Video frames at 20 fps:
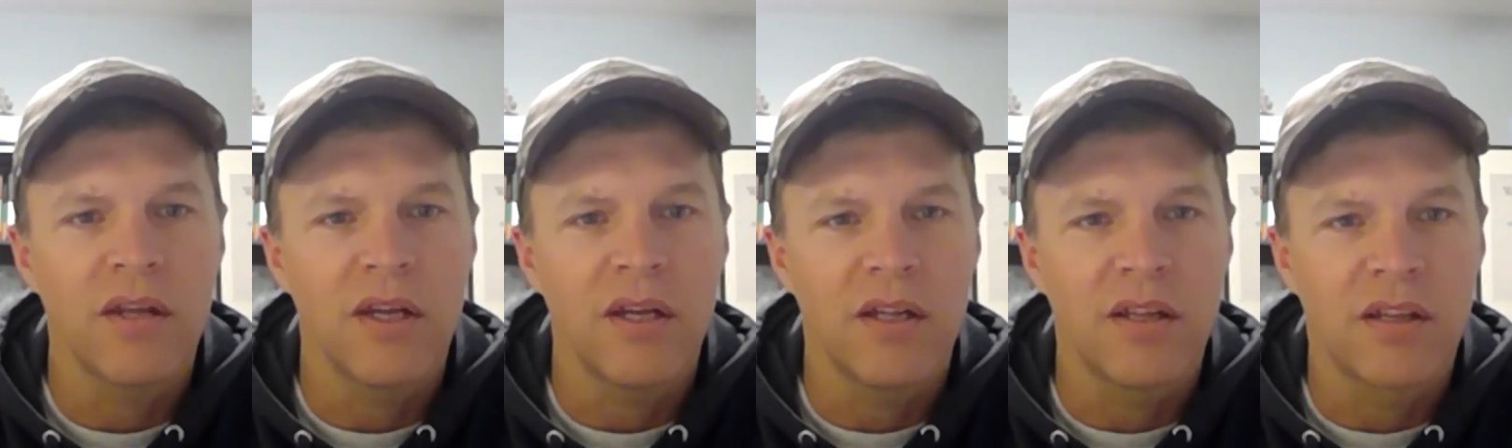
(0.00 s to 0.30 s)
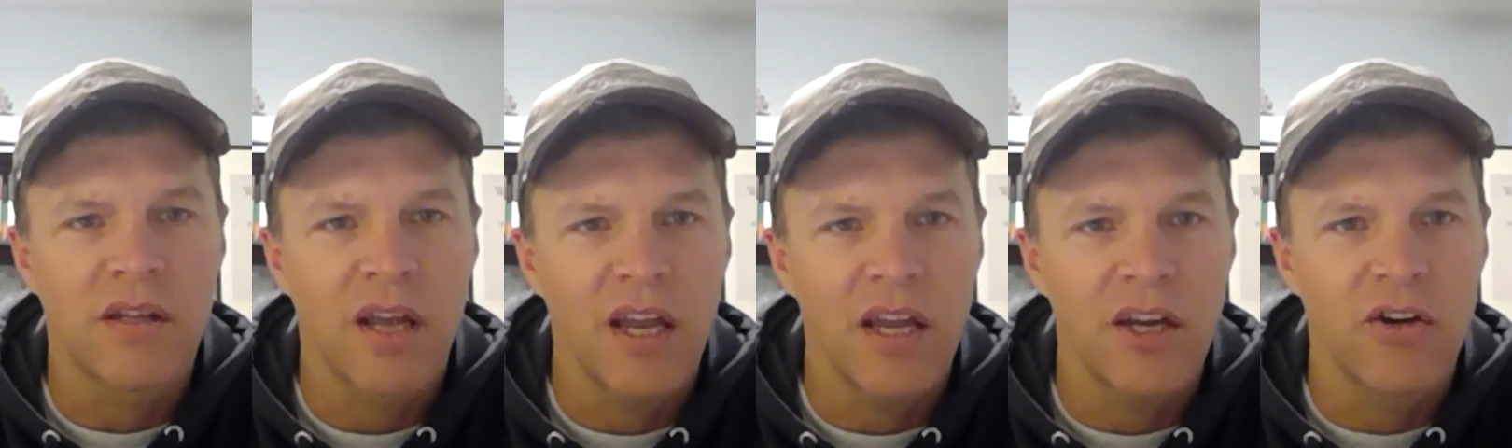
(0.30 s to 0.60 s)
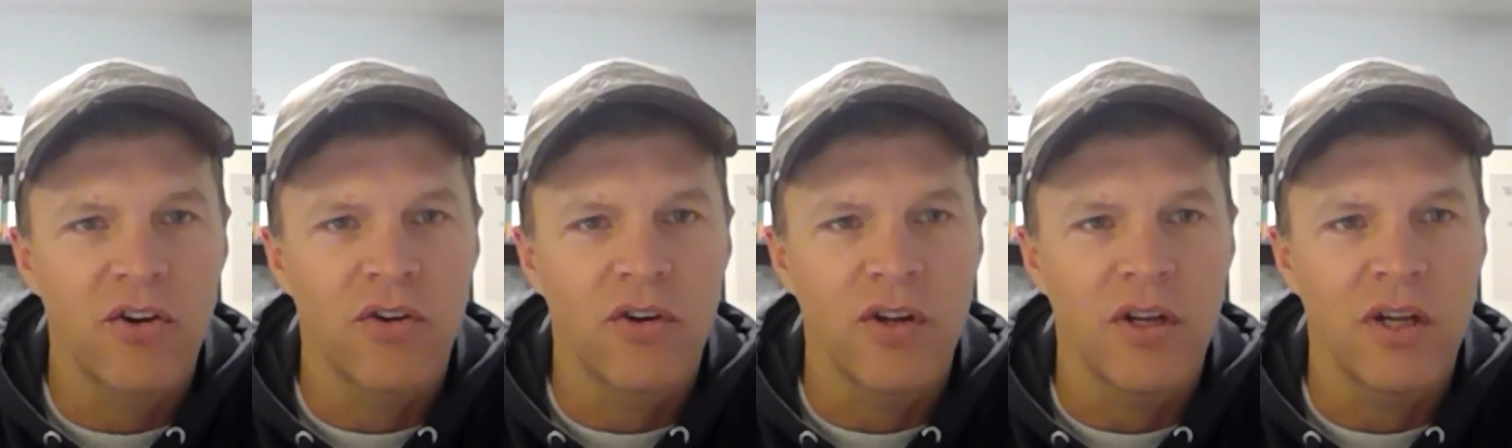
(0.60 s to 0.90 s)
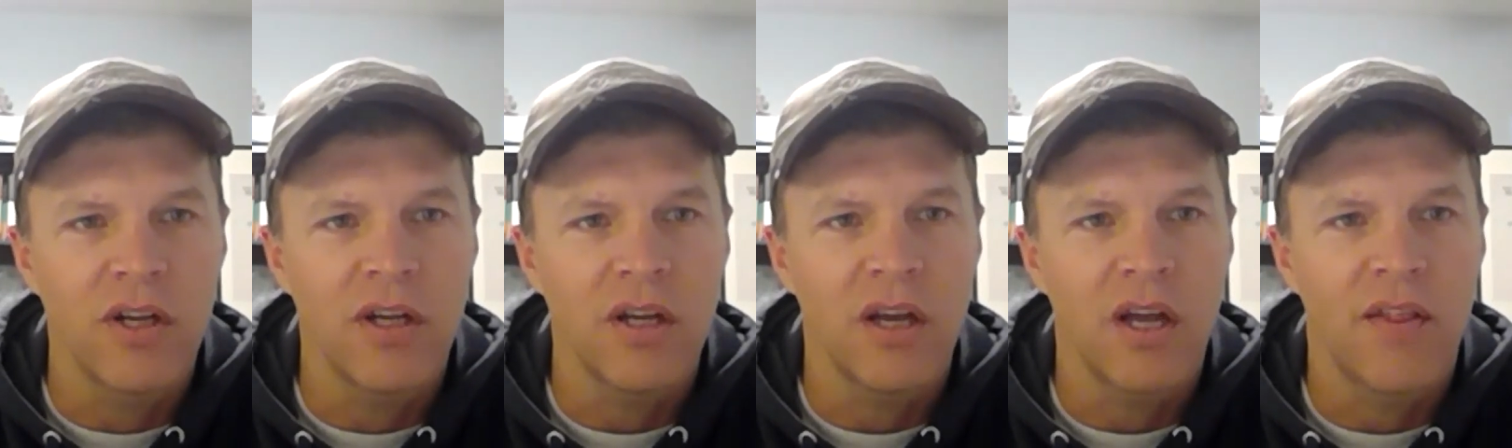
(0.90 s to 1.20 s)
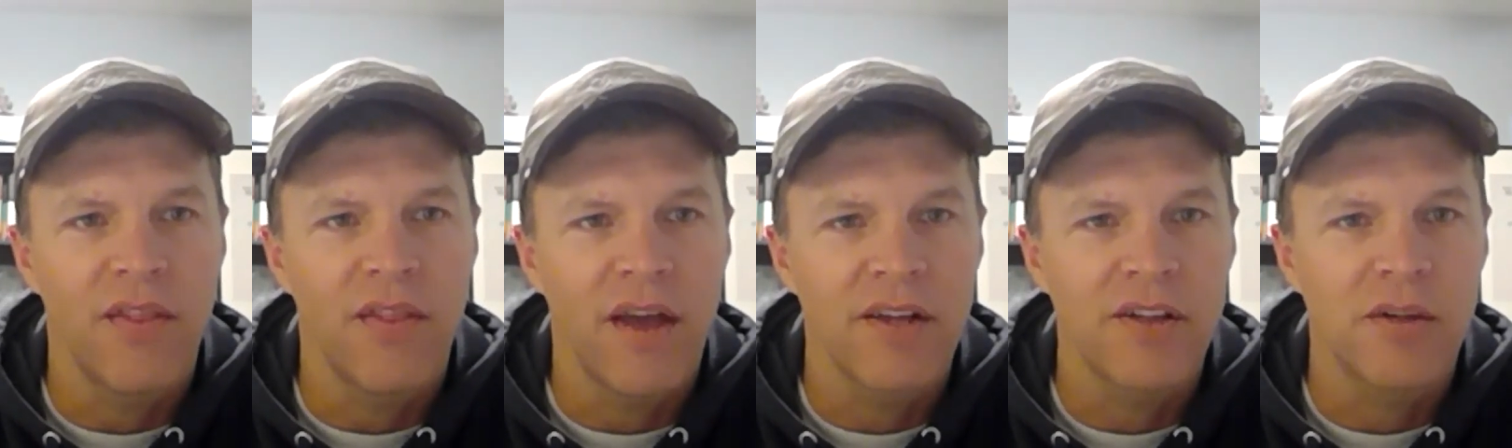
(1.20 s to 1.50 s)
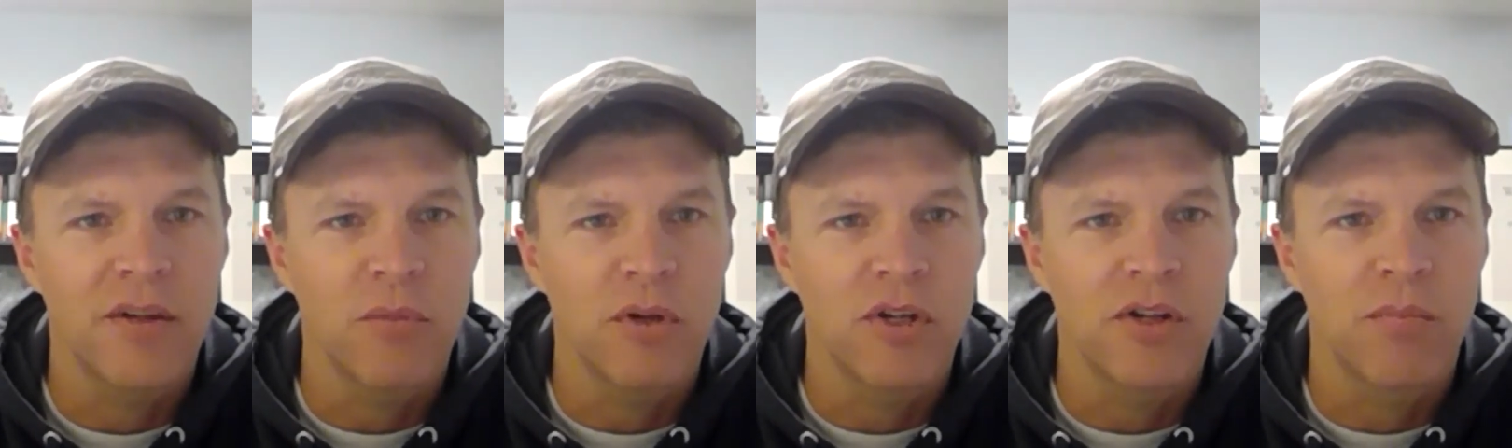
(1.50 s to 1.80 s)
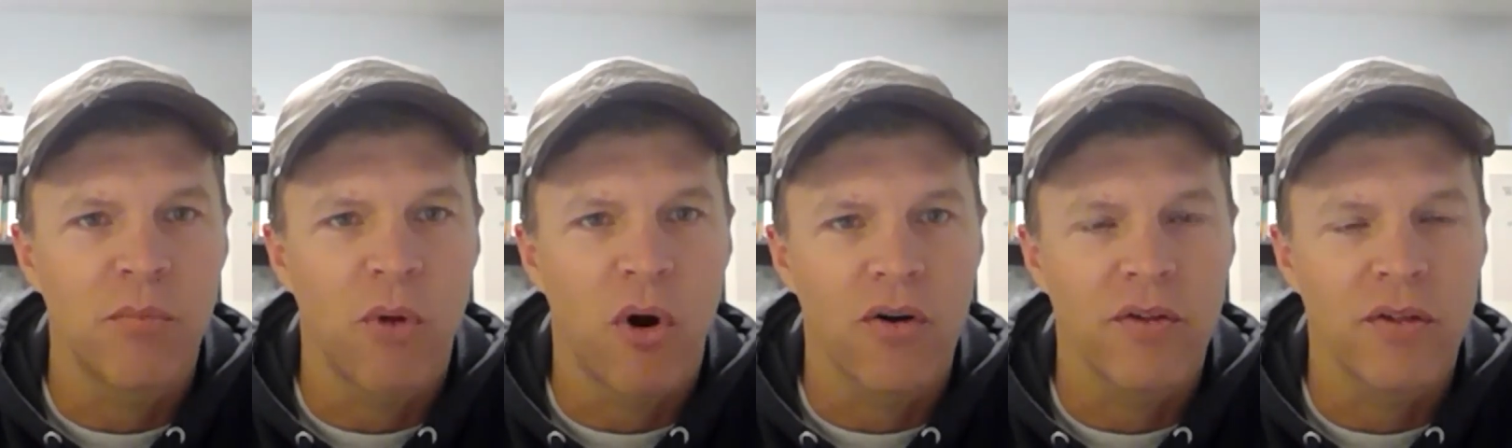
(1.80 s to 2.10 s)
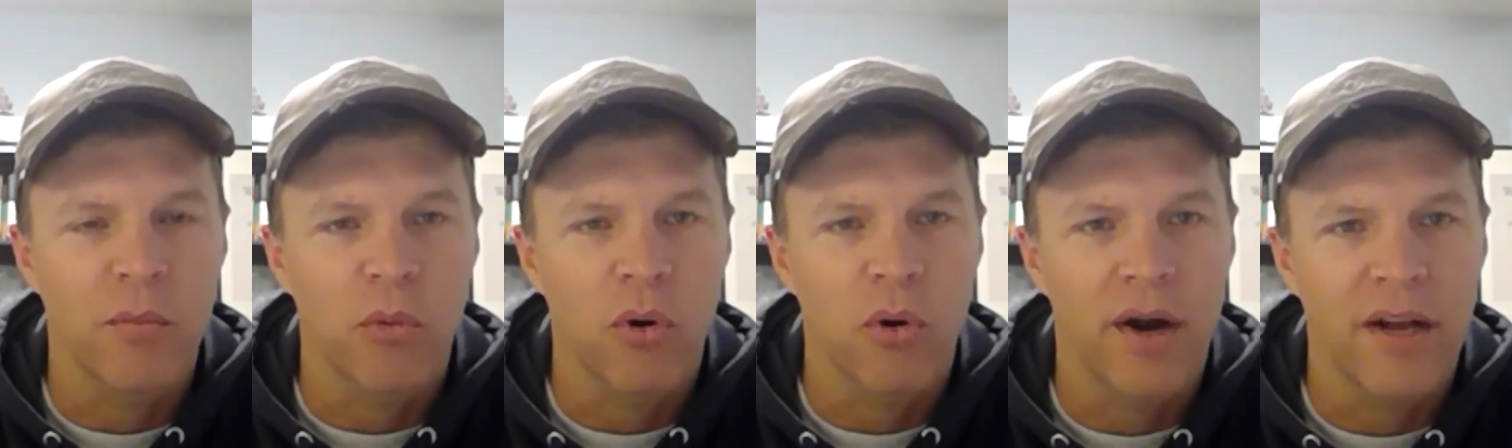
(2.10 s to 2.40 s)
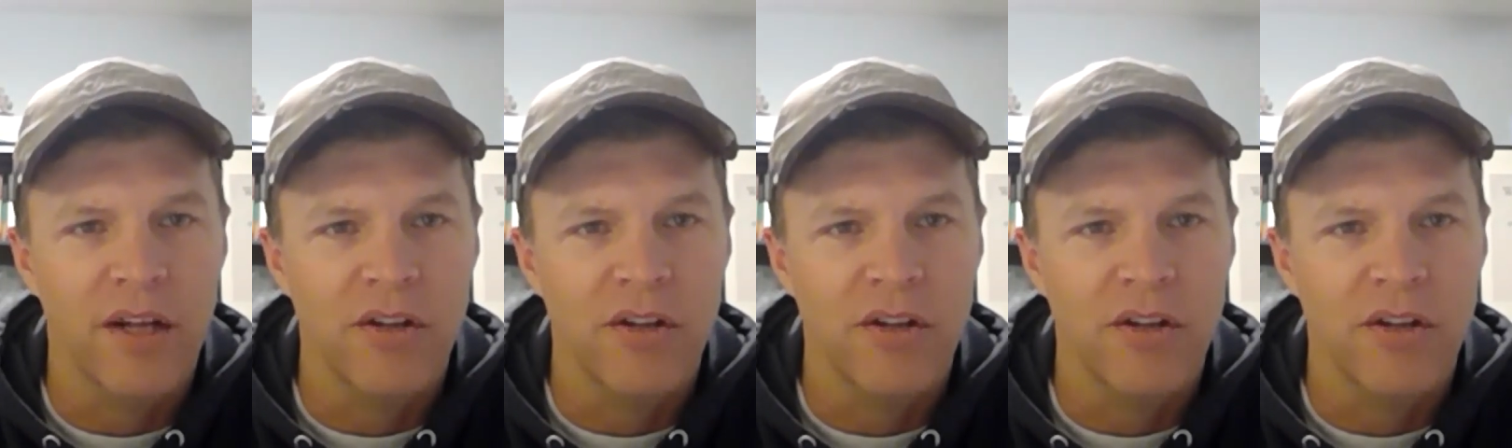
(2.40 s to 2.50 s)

integrity, and that's Miss Martha Brown.